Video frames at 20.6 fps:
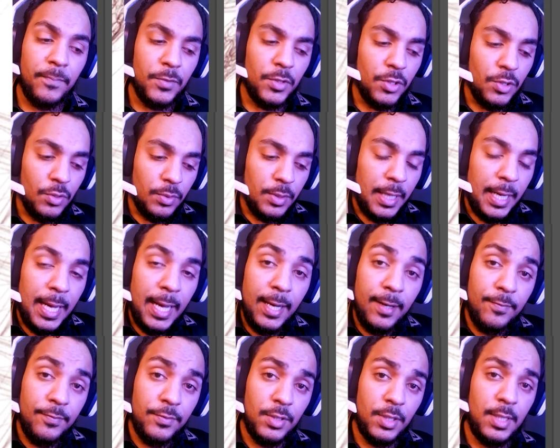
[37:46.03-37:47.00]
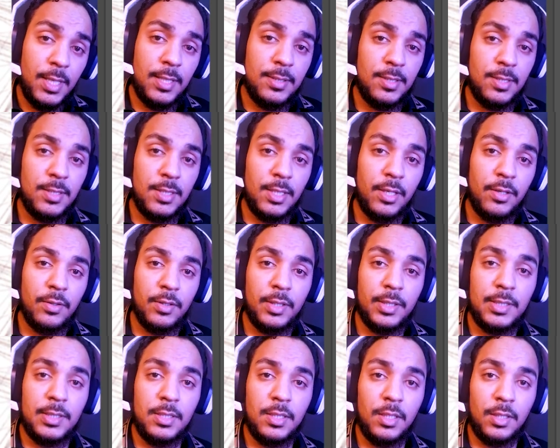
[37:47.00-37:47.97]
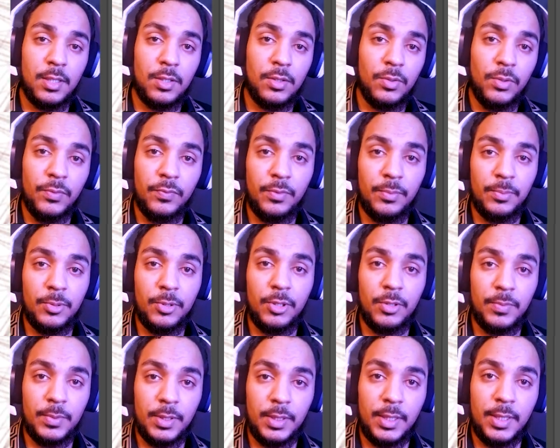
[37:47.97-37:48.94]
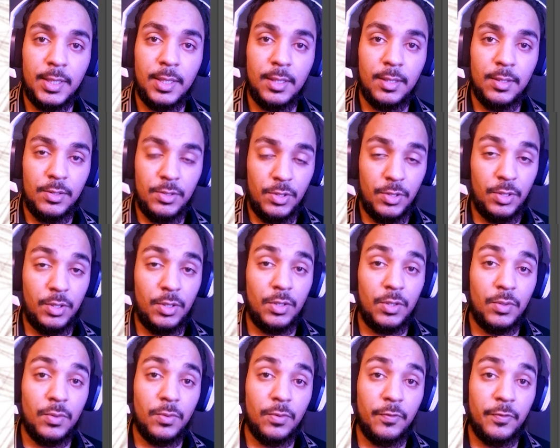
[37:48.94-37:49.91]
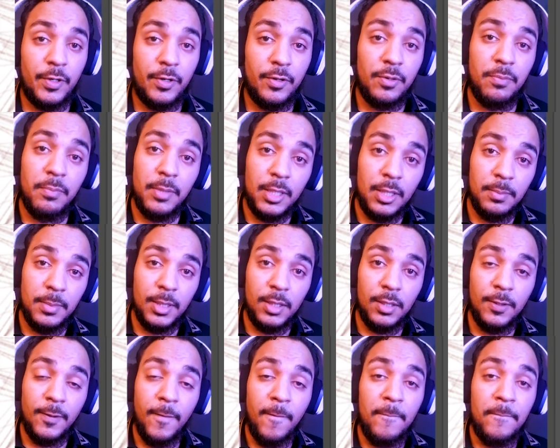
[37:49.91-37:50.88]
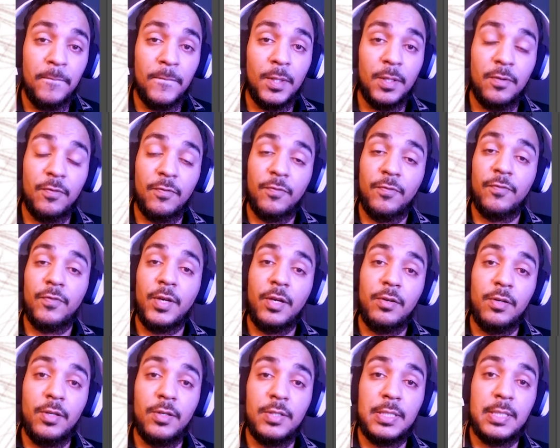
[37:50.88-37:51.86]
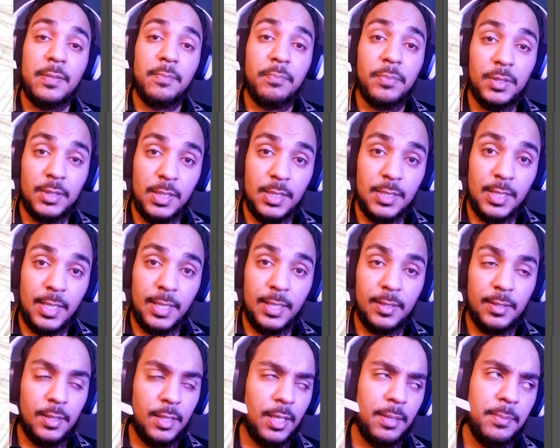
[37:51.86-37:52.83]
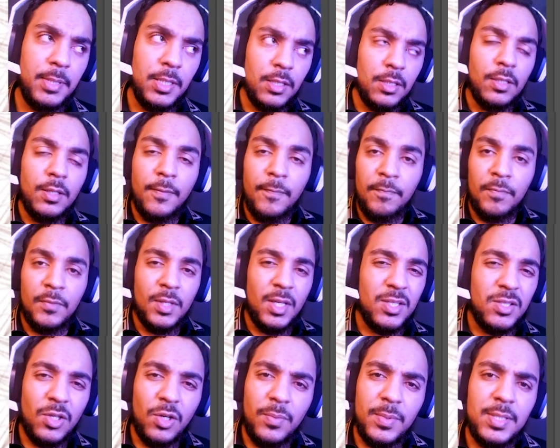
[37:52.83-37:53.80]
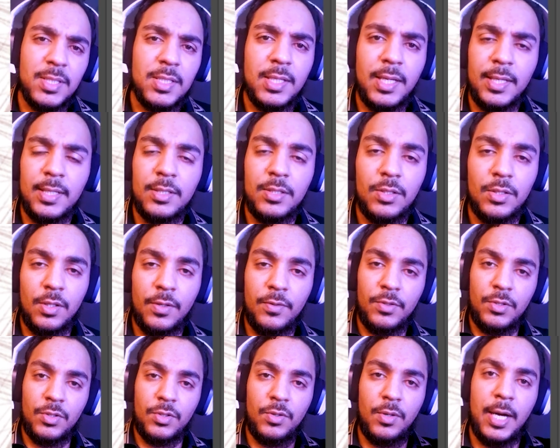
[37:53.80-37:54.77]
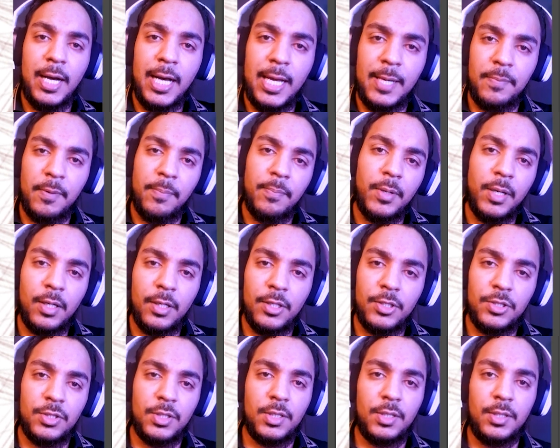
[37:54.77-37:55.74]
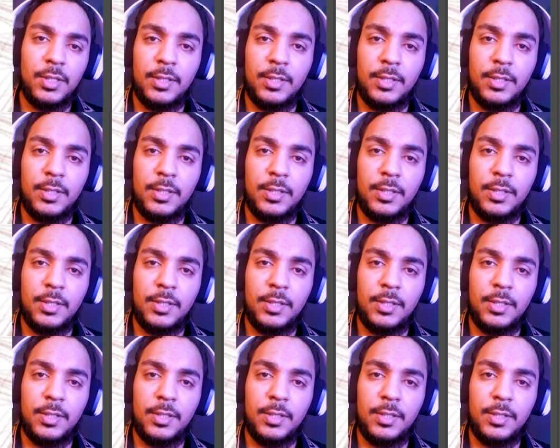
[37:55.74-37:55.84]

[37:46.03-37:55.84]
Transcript: don't have to necessarily take it overboard with the colors. You can go very minimal, very simple design. I mean, it's always nice to go hyper polished and get